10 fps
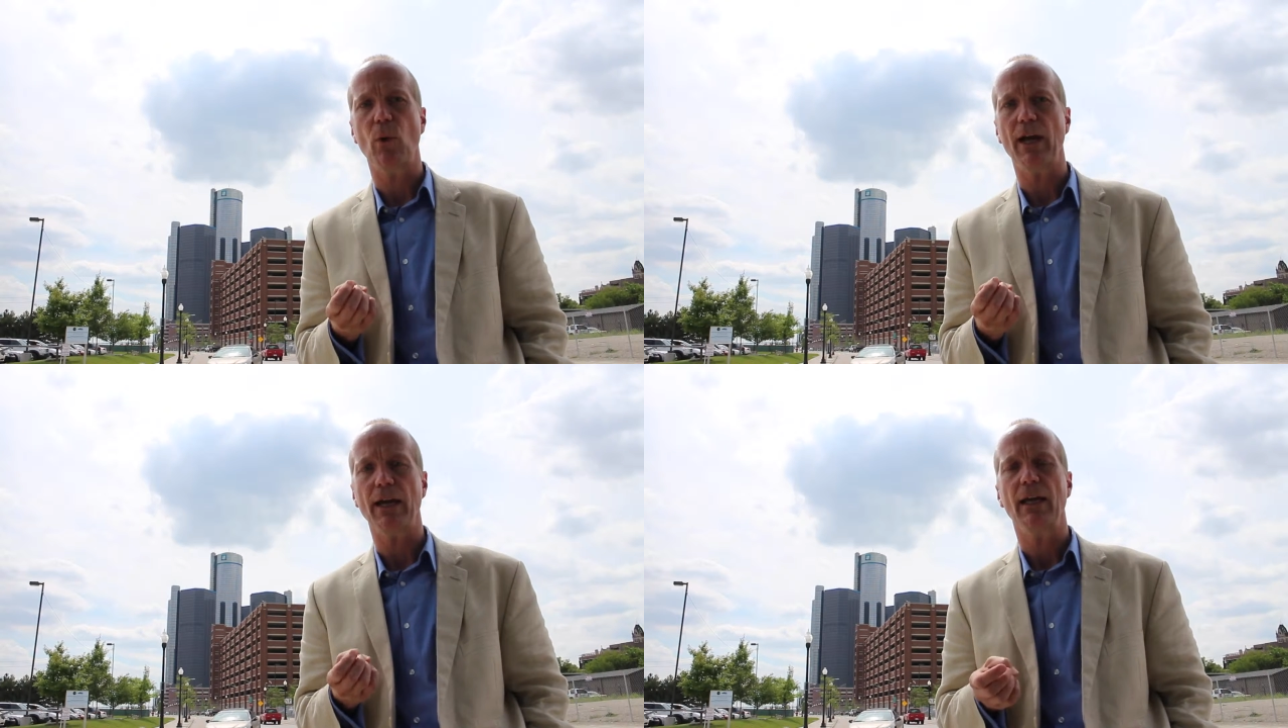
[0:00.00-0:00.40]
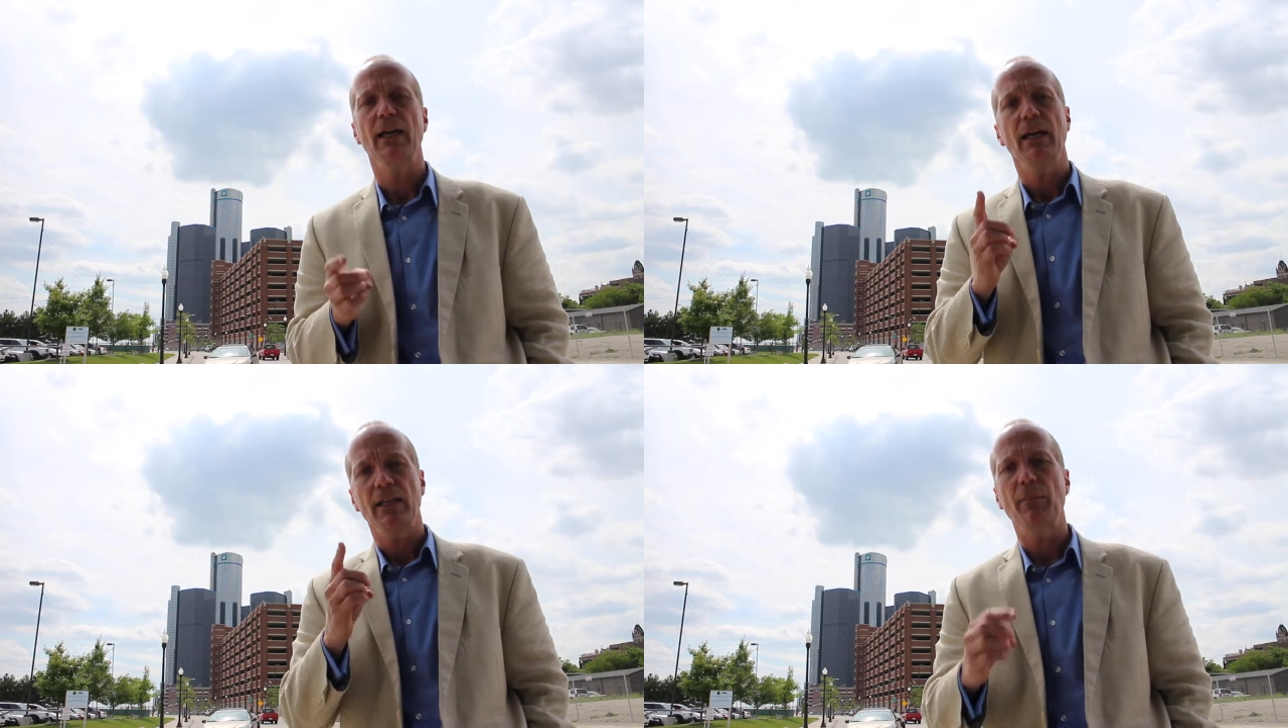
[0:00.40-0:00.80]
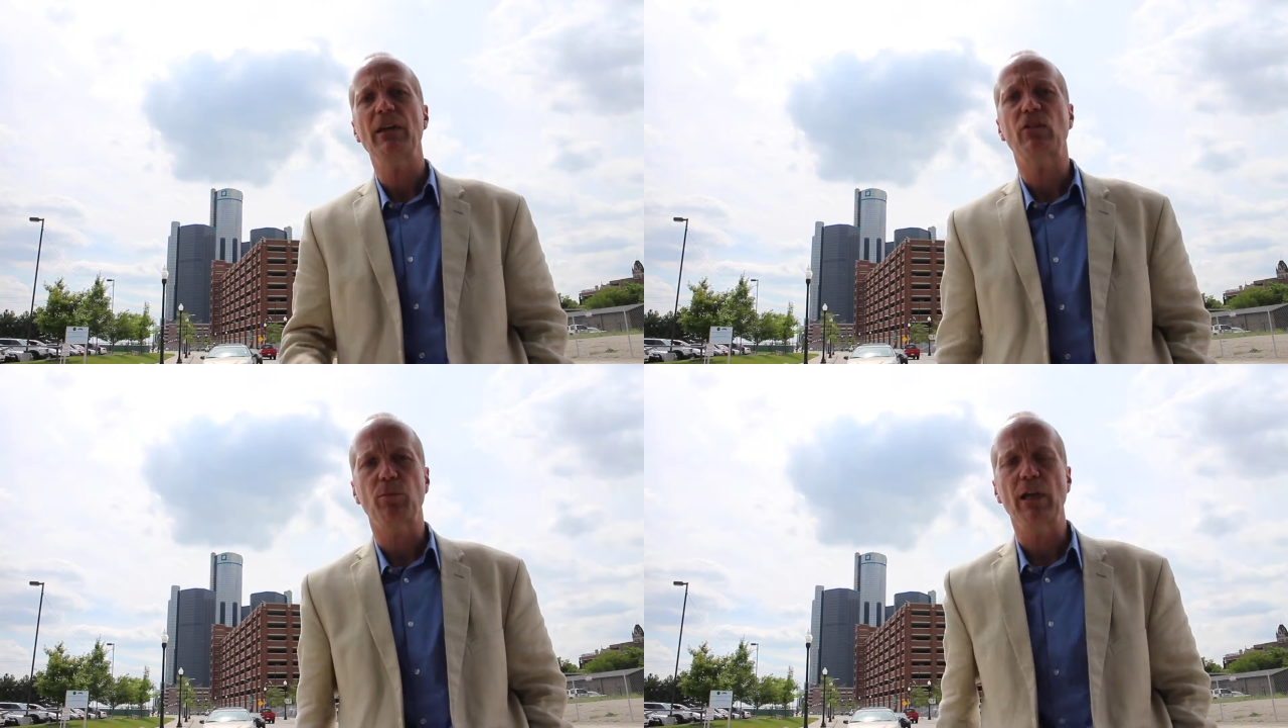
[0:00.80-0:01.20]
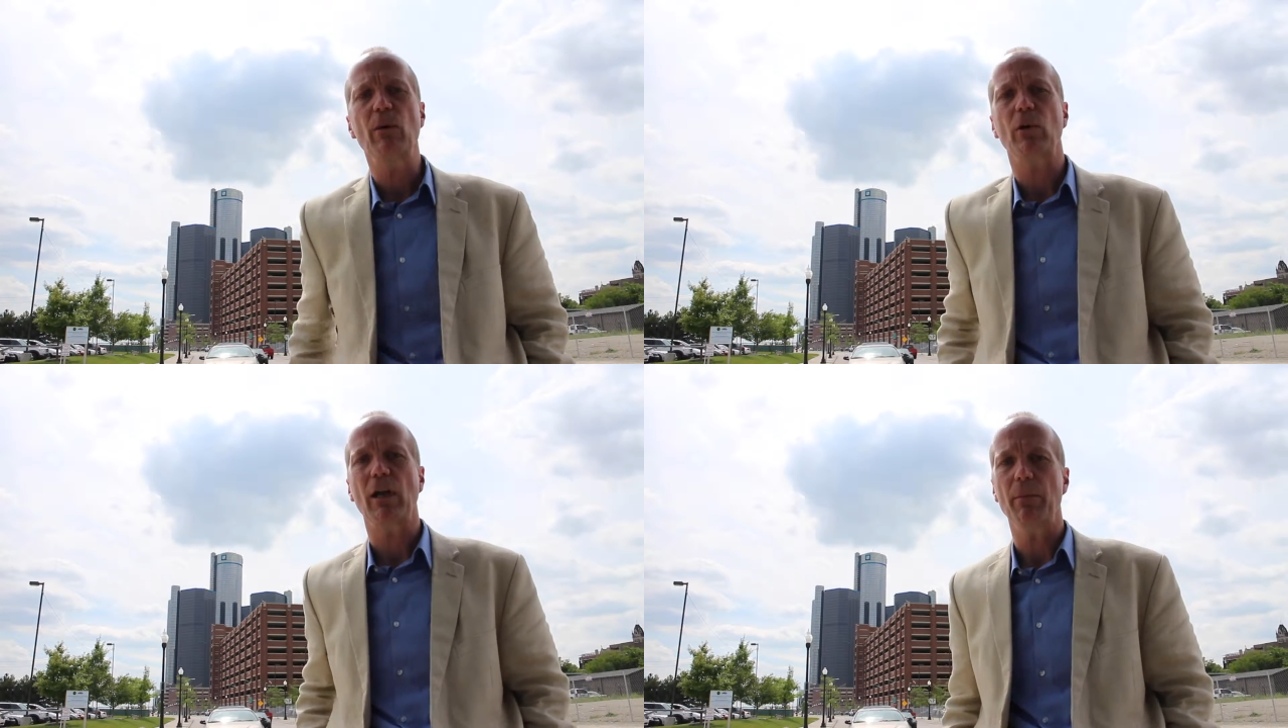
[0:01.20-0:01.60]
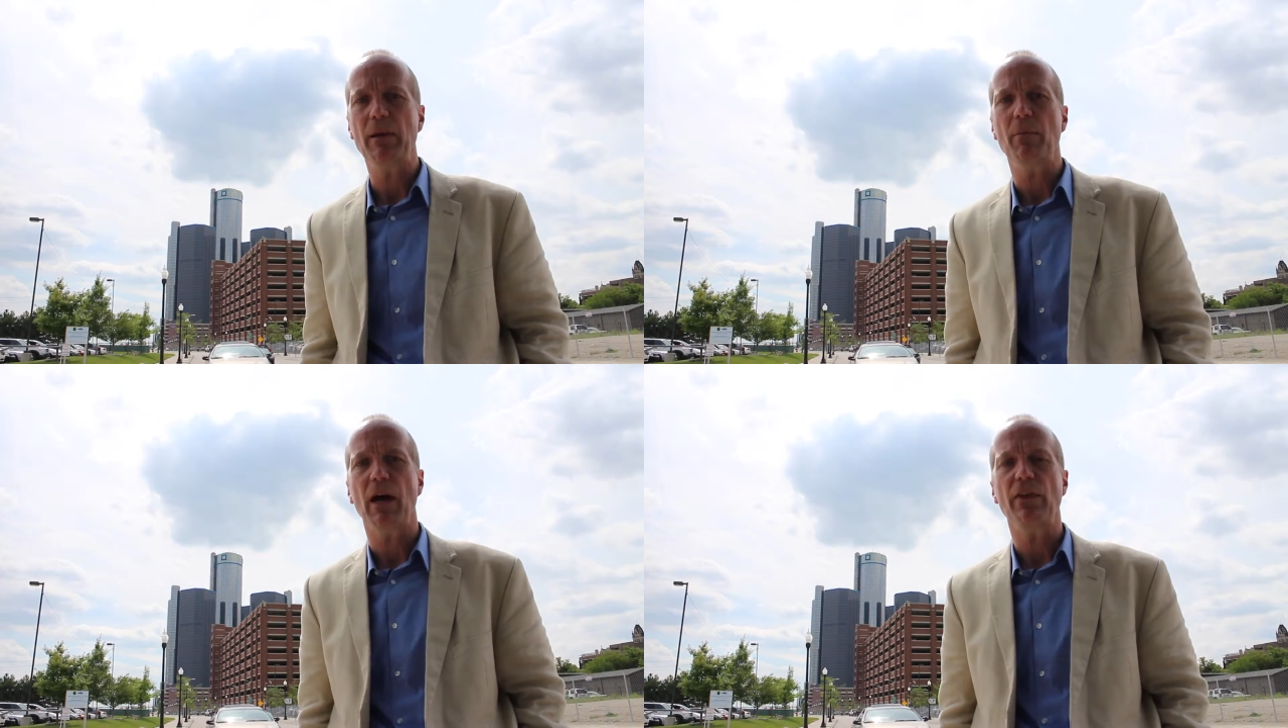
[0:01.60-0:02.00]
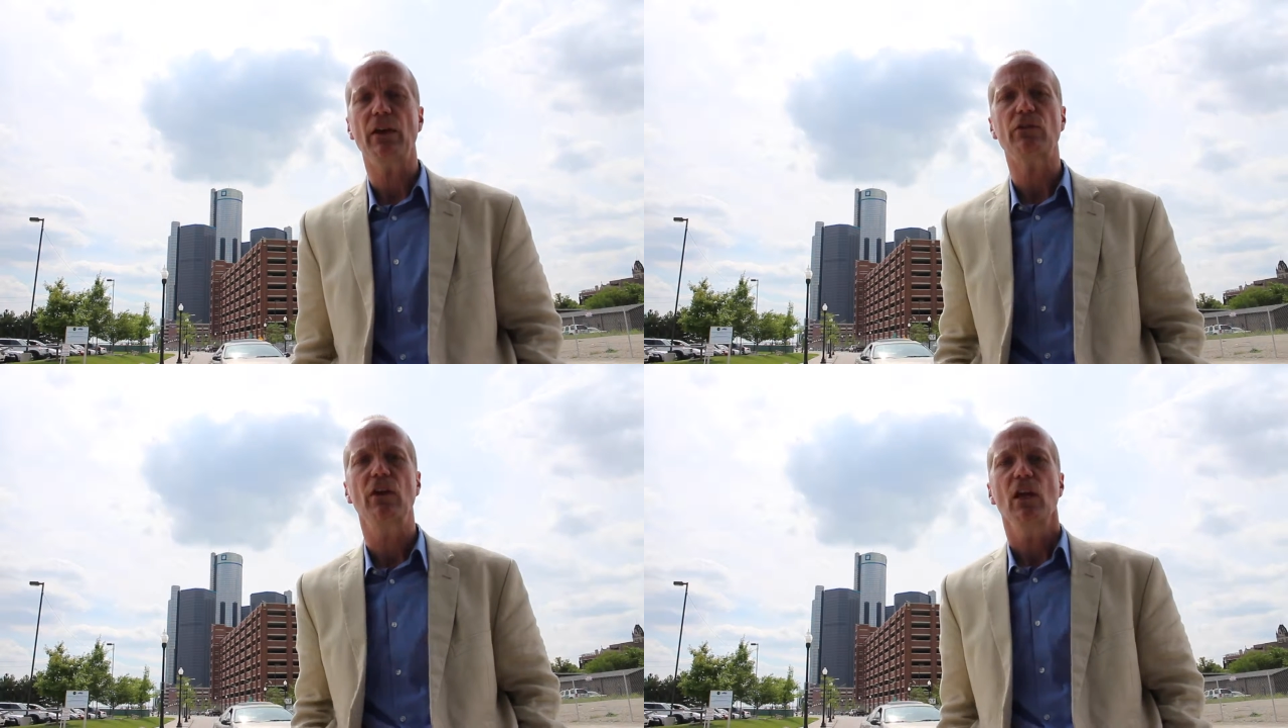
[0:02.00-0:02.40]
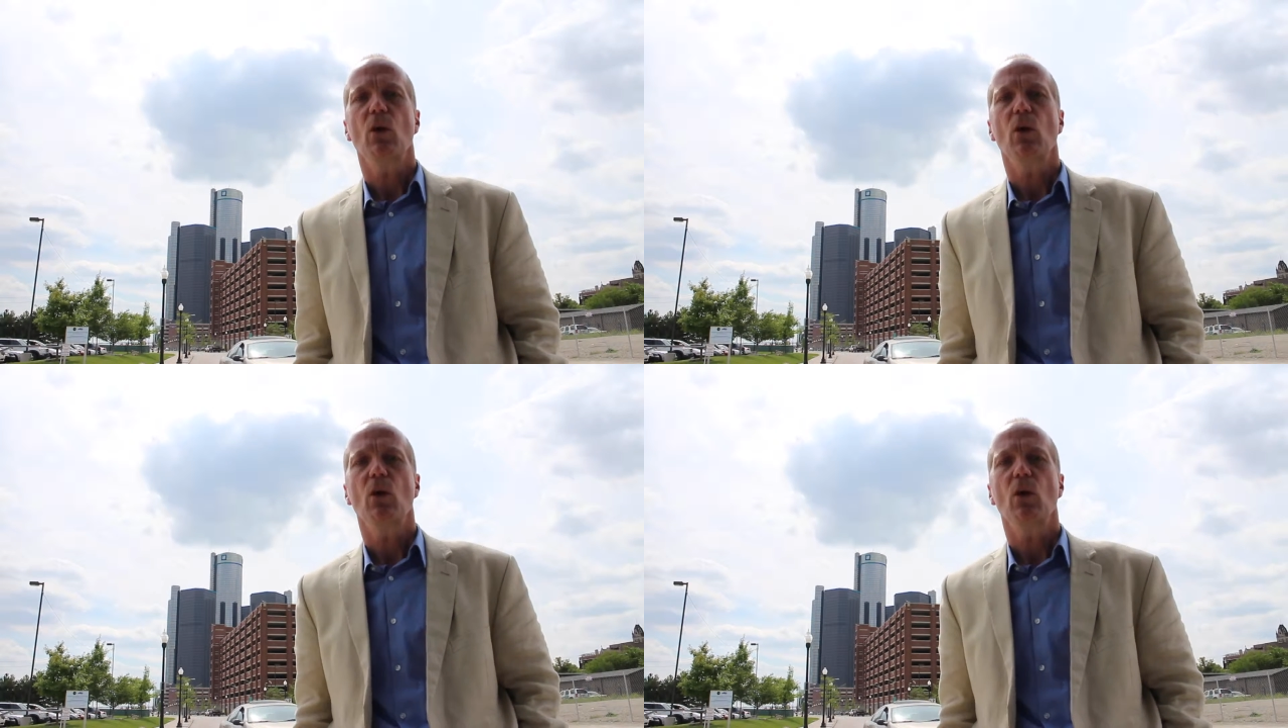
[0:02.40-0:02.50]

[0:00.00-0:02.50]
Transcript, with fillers: way. Let me explain what I mean by this.